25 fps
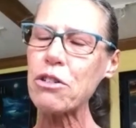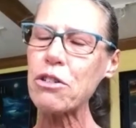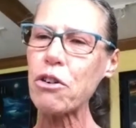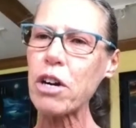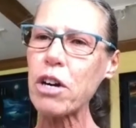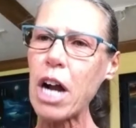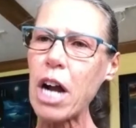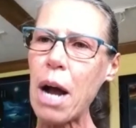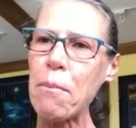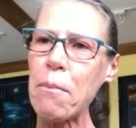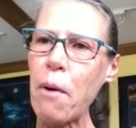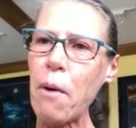or a
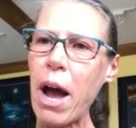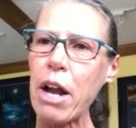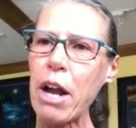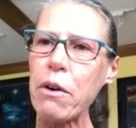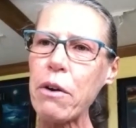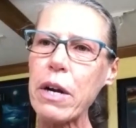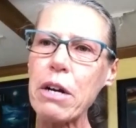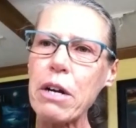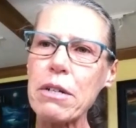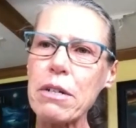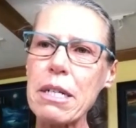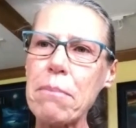
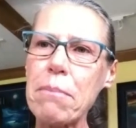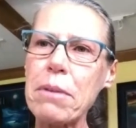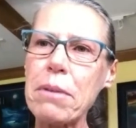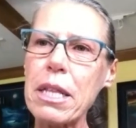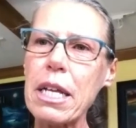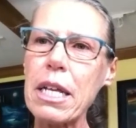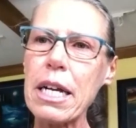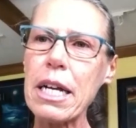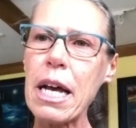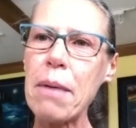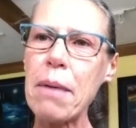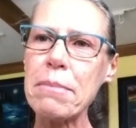camaraderie or something
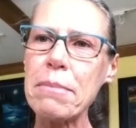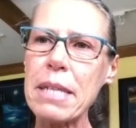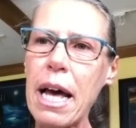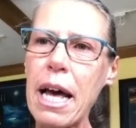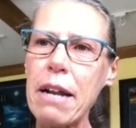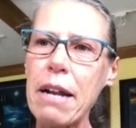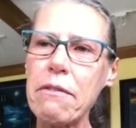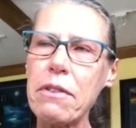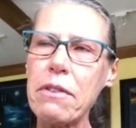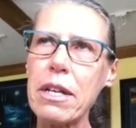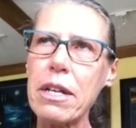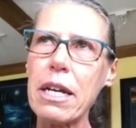that comes
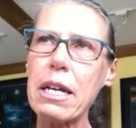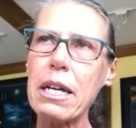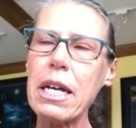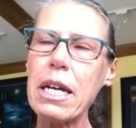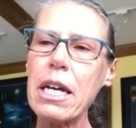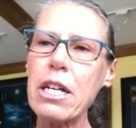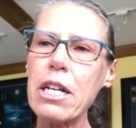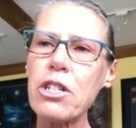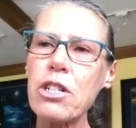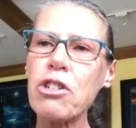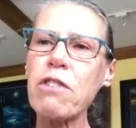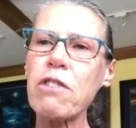out of the
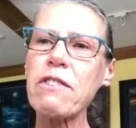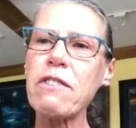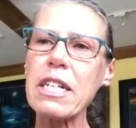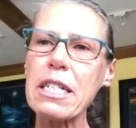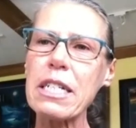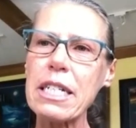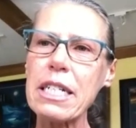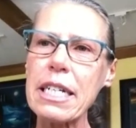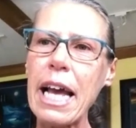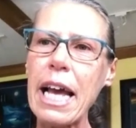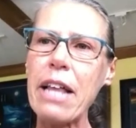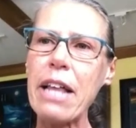serving
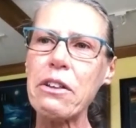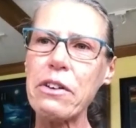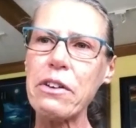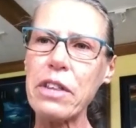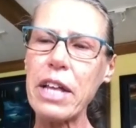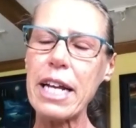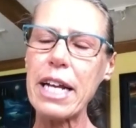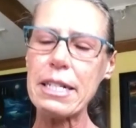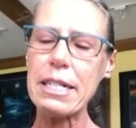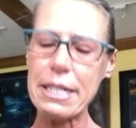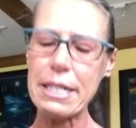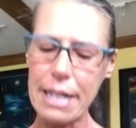together
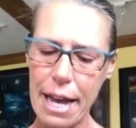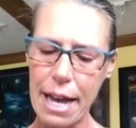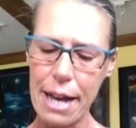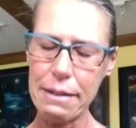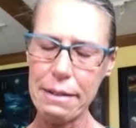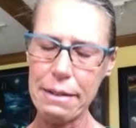that